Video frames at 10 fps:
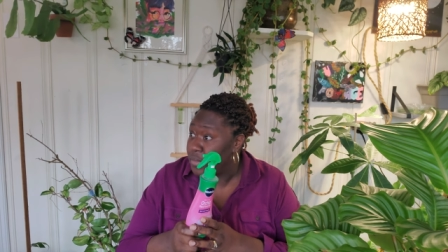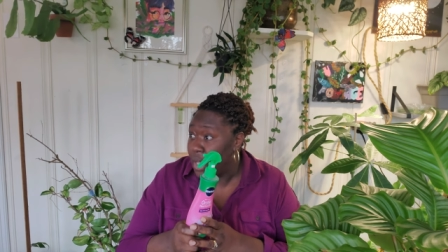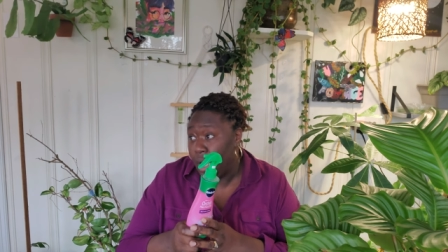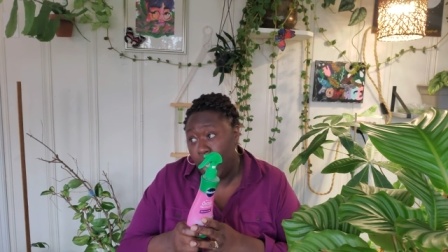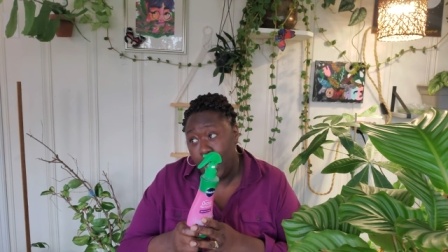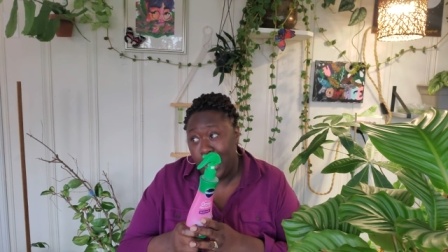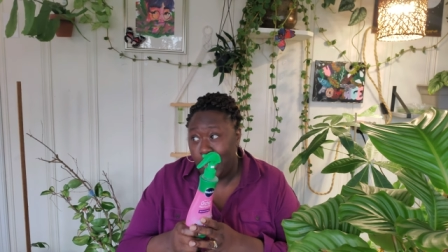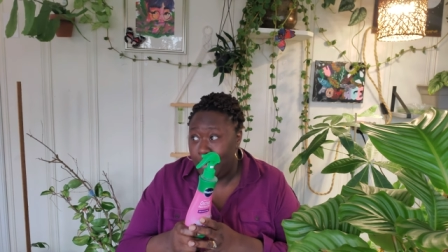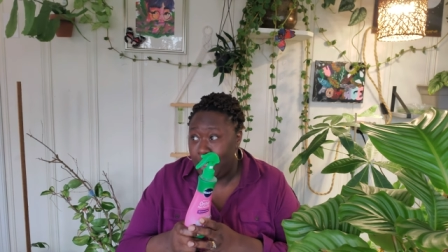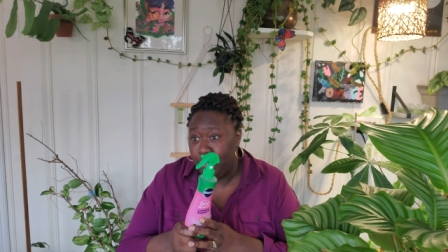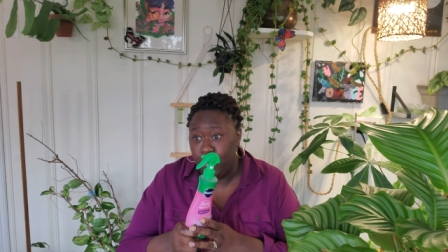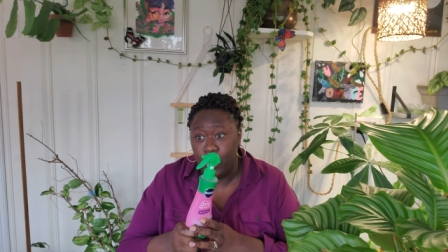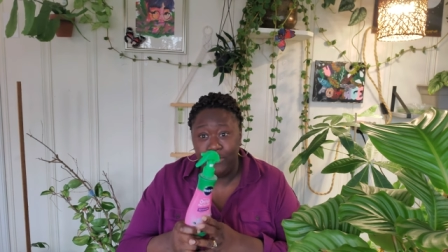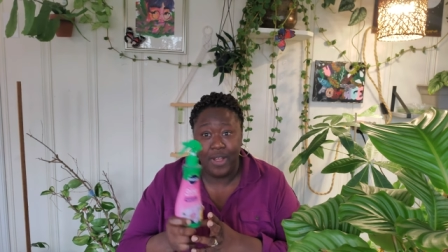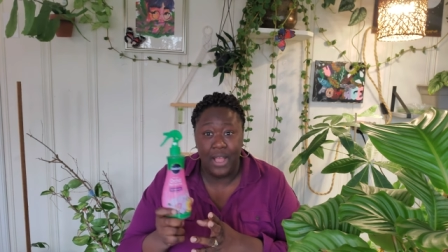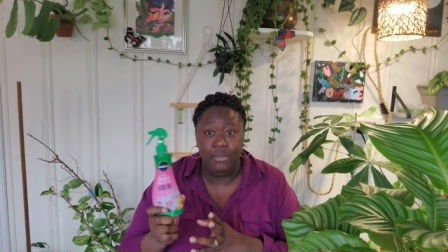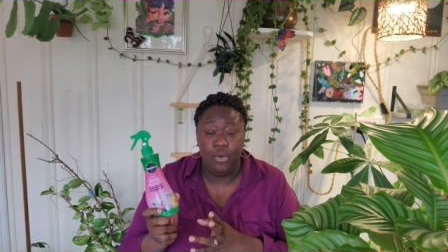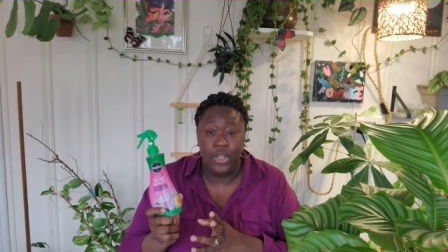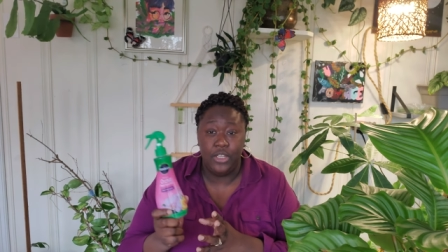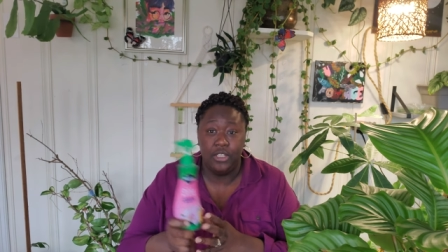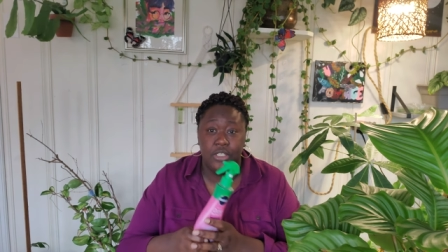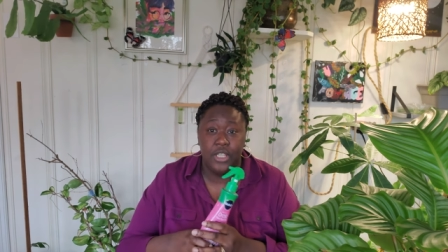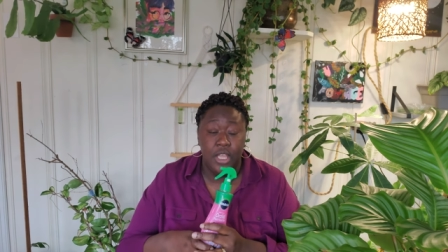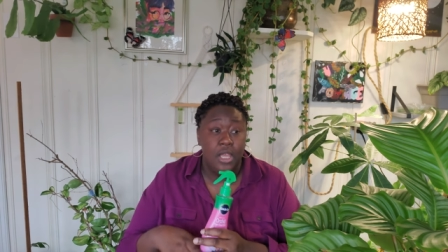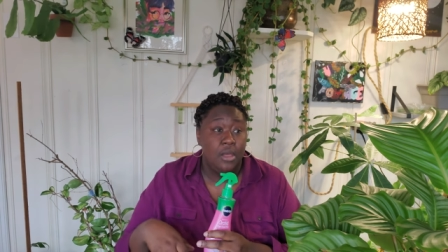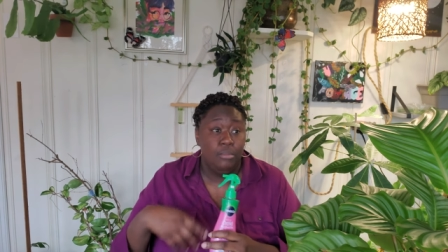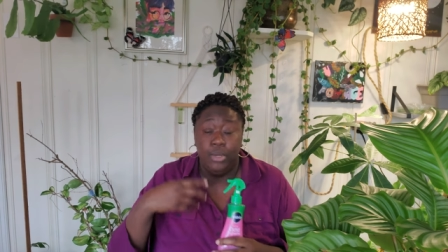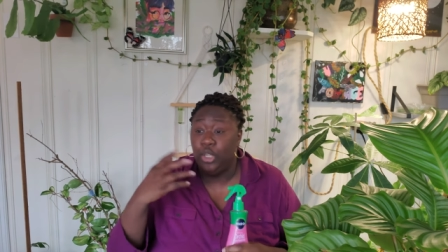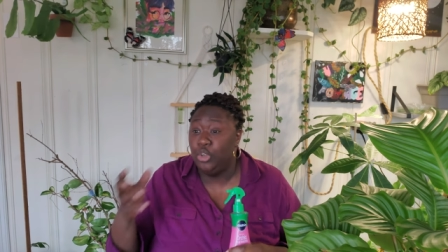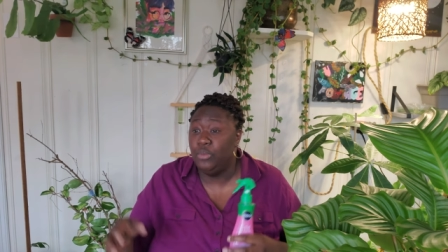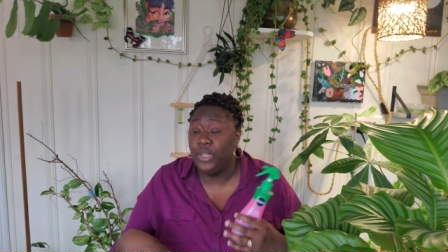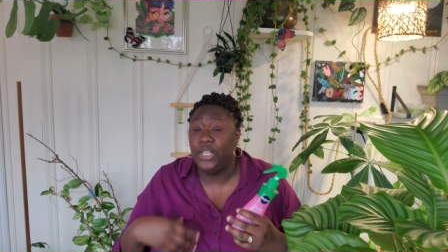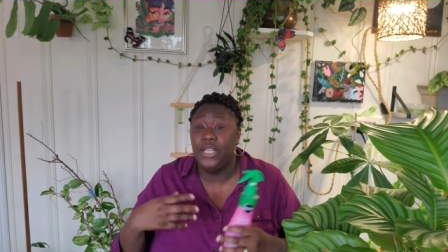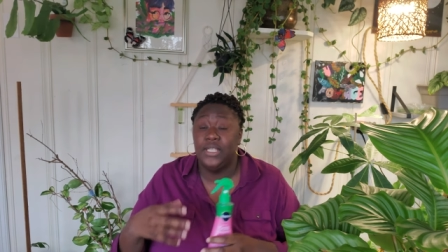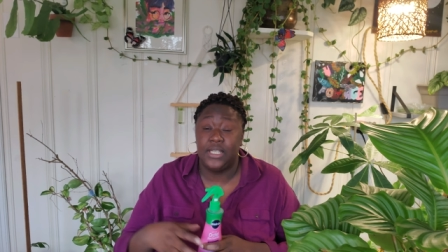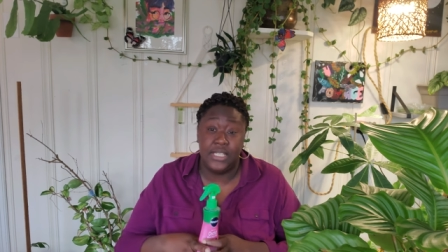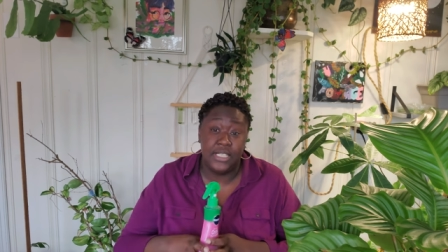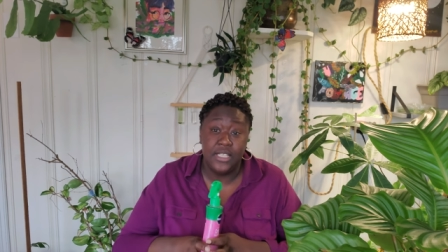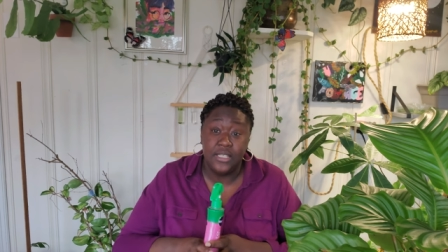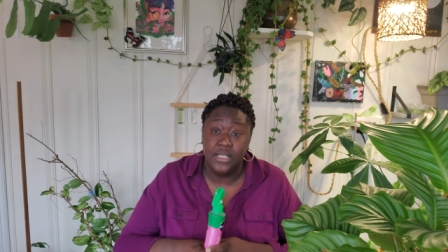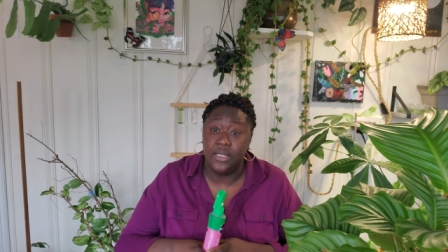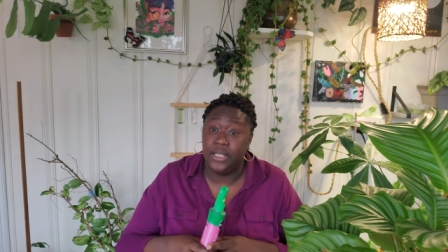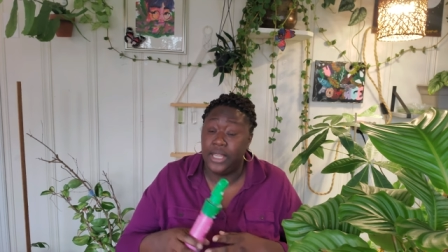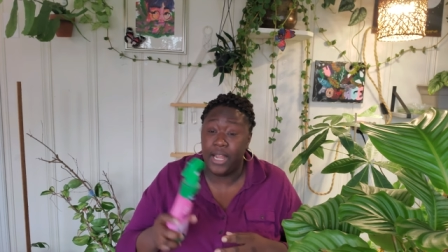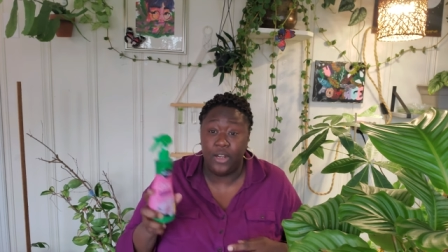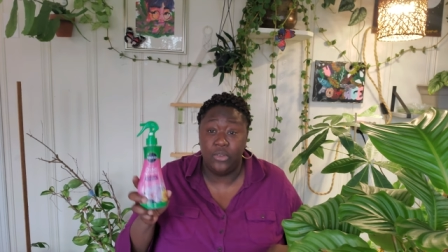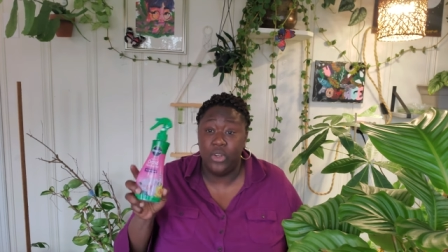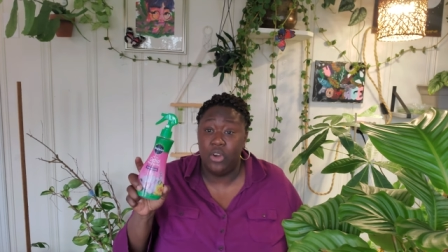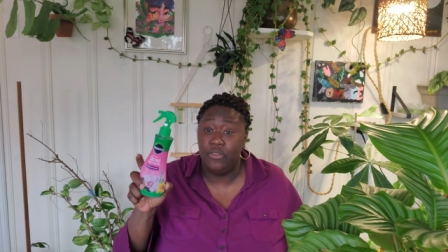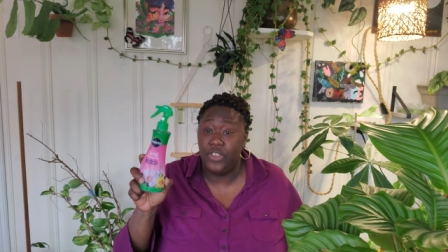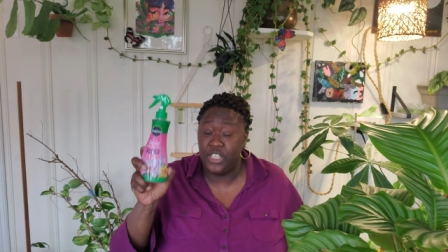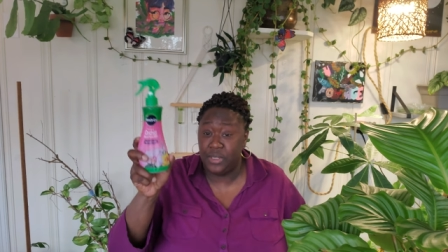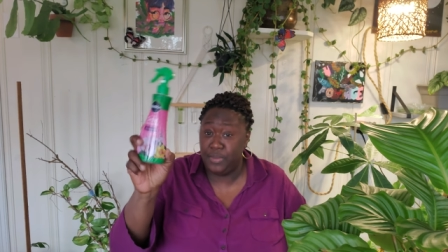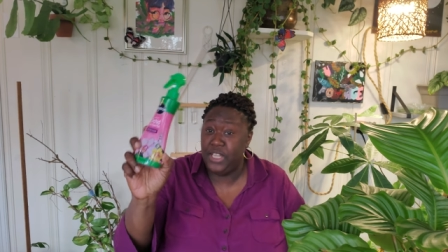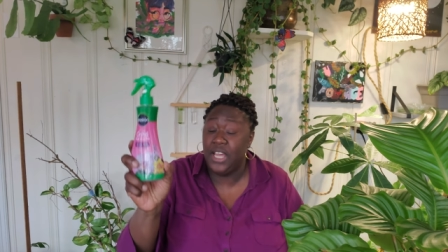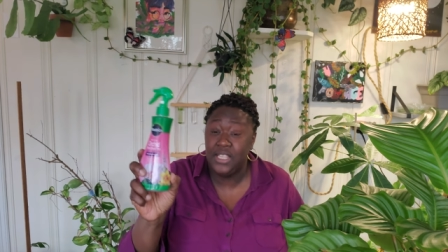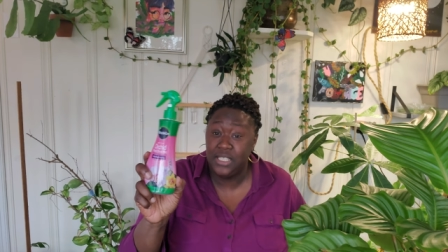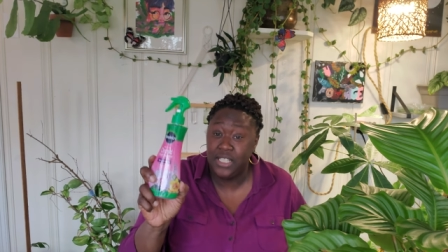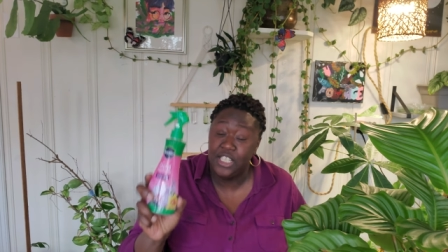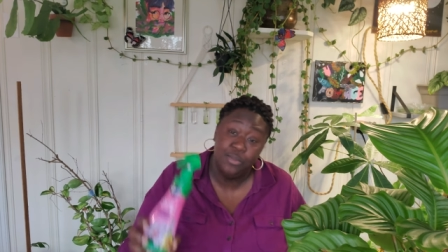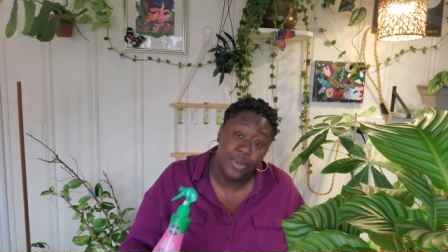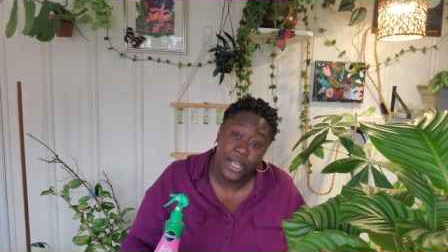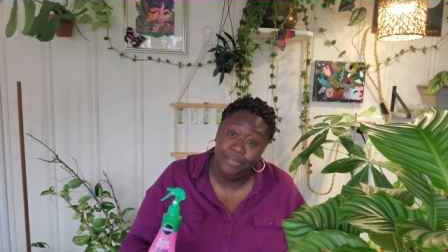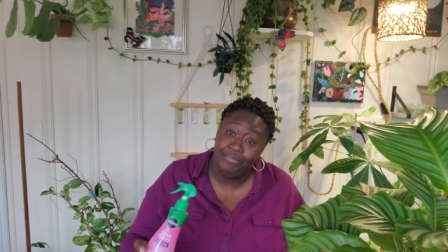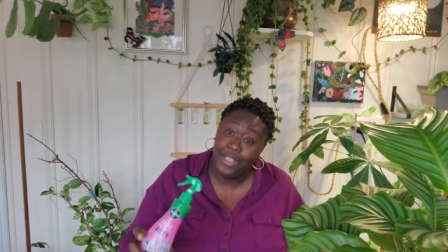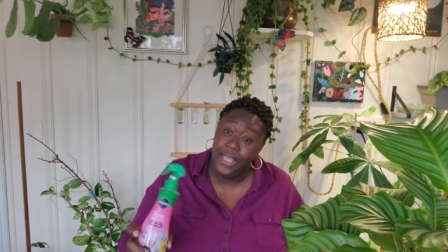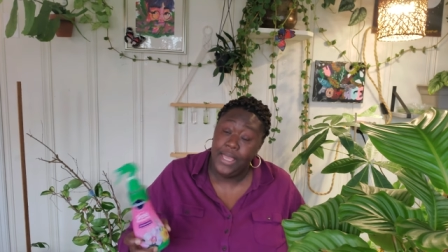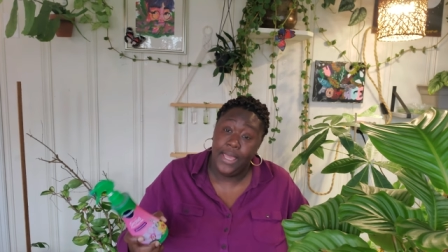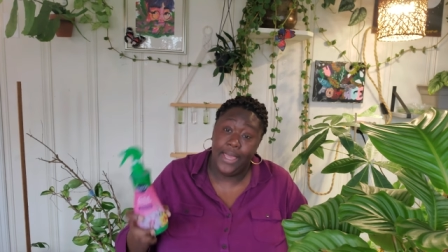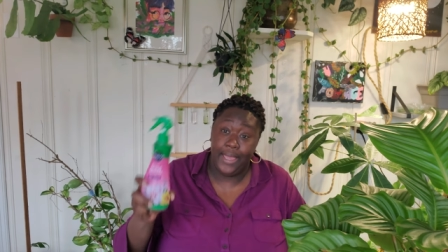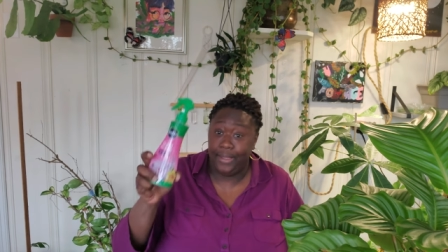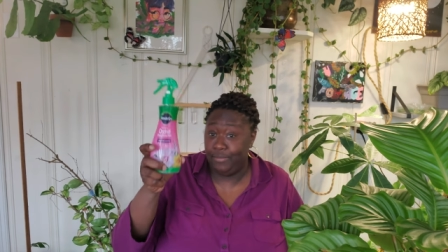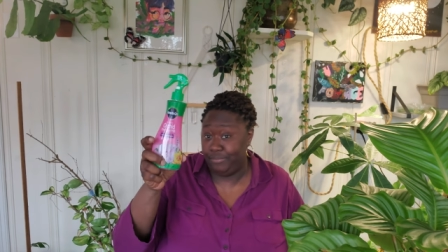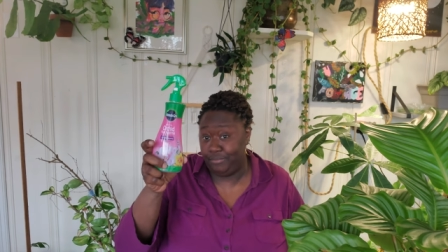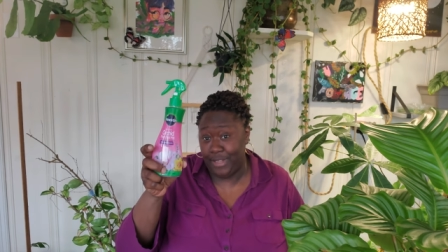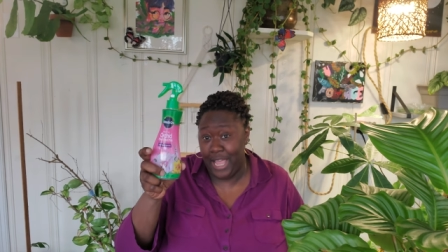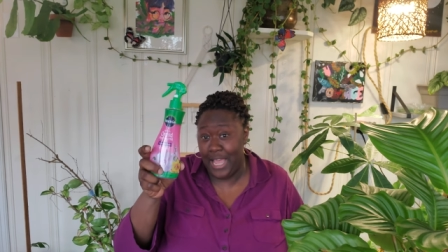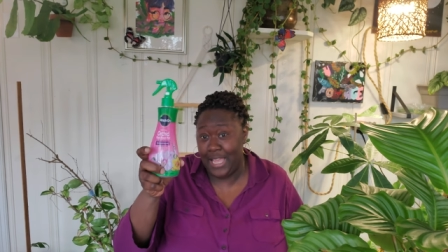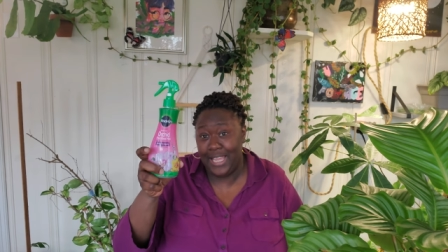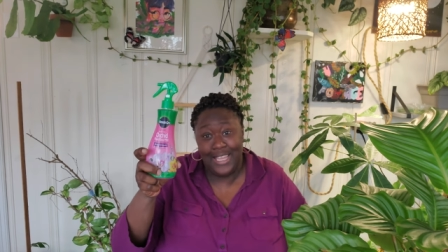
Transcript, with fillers: uh, about four or five Hoyas blooming co consistently. And I don't know if it's because of this, but hey, I,